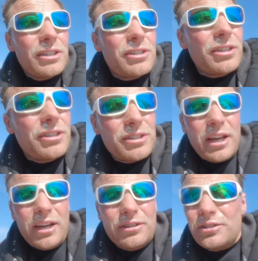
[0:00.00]
sun's
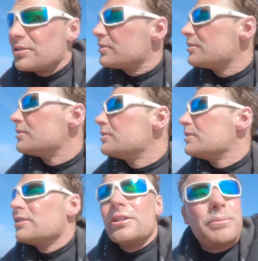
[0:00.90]
out,
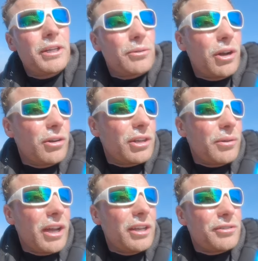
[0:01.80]
big rolling
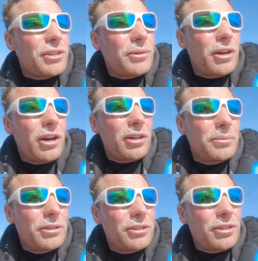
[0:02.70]
waves that were
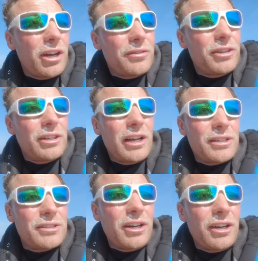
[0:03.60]
horrible to drive in
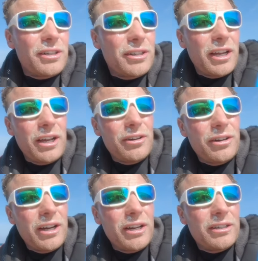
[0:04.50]
last night are now,
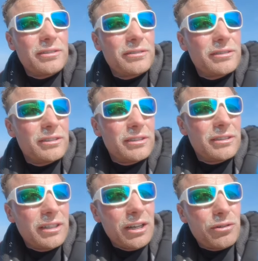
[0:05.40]
uh,
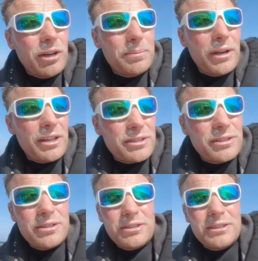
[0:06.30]
now quite
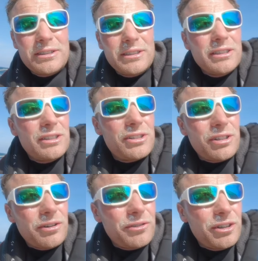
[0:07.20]
pleasant.
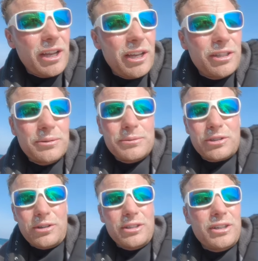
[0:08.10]
Surfing down them
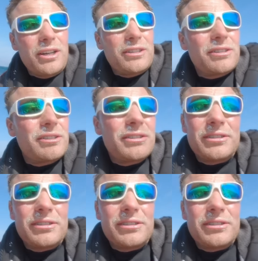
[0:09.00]
is quite nice.